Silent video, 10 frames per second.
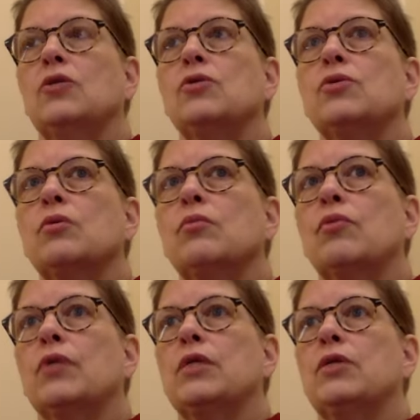It's also
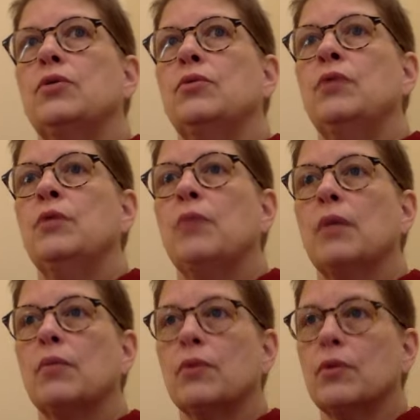important to
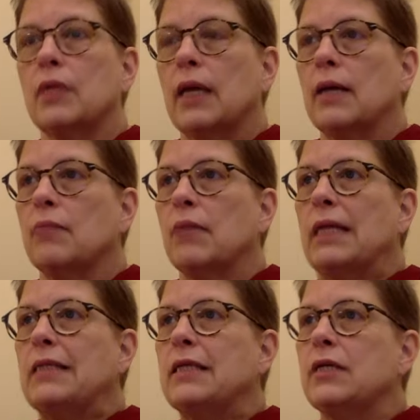remember that
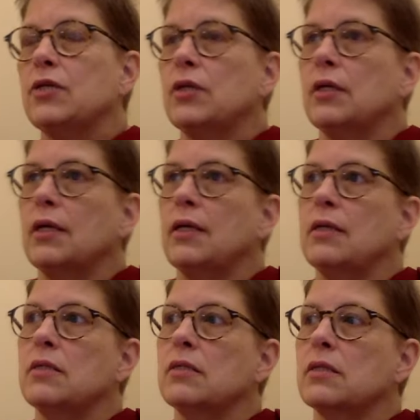meditation
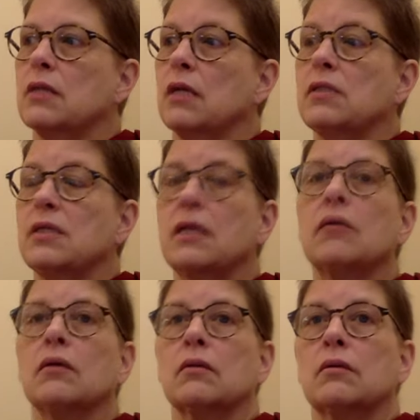is a
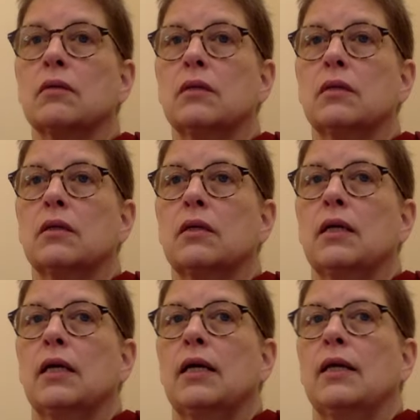skill
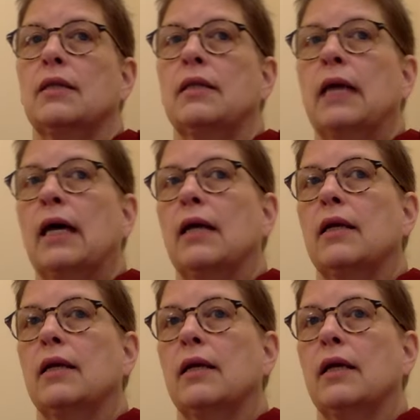that
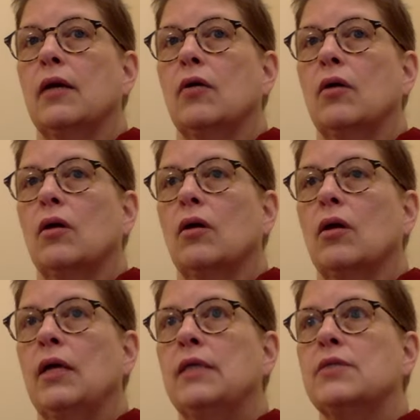
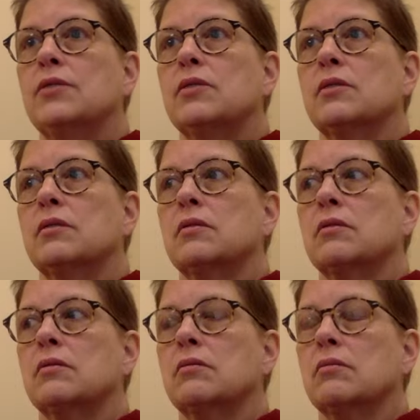is
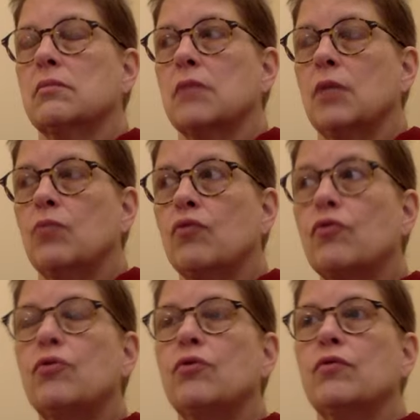
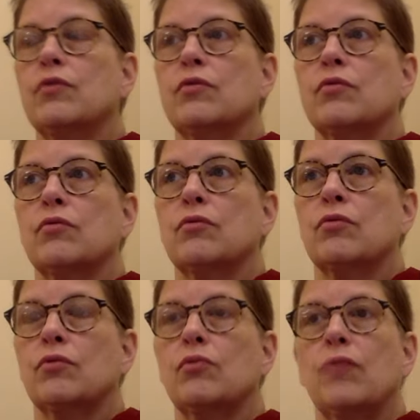improved
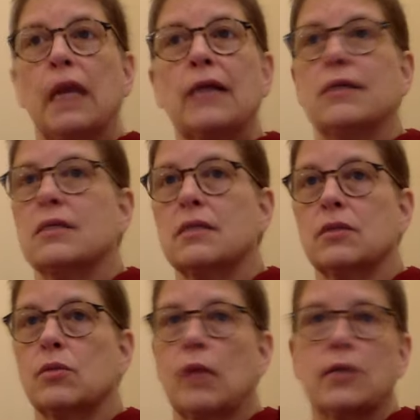through practice. That's
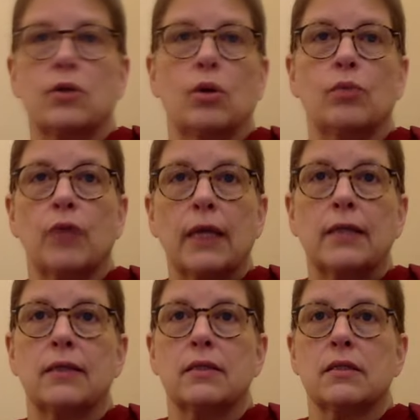why it's called
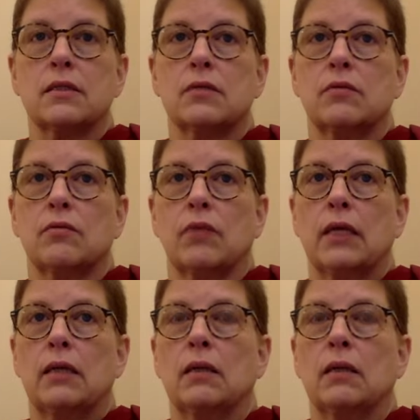practice, right?